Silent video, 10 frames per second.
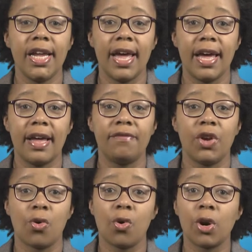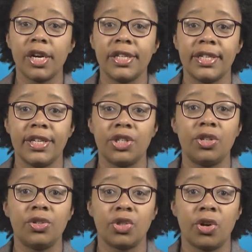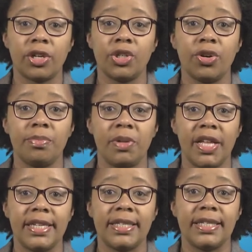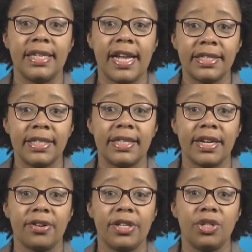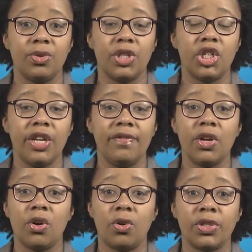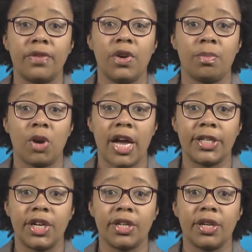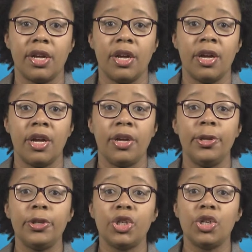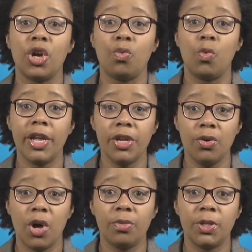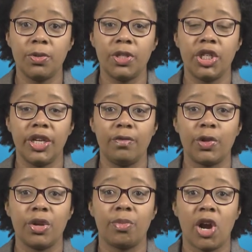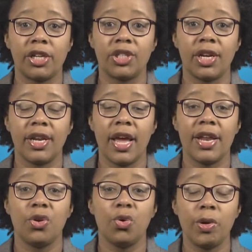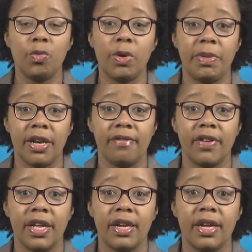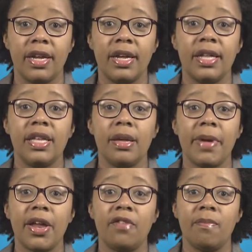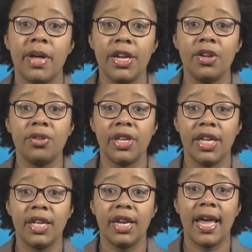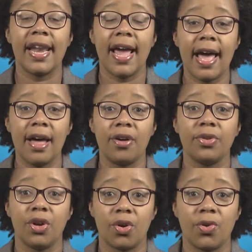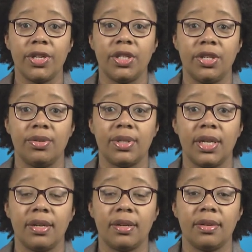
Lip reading: have your organizational structure in place necessary to achieve the goals of your project. You should know what you hope to achieve with your project and who it will benefit, the amount of money you'll need, and how you're going to use it.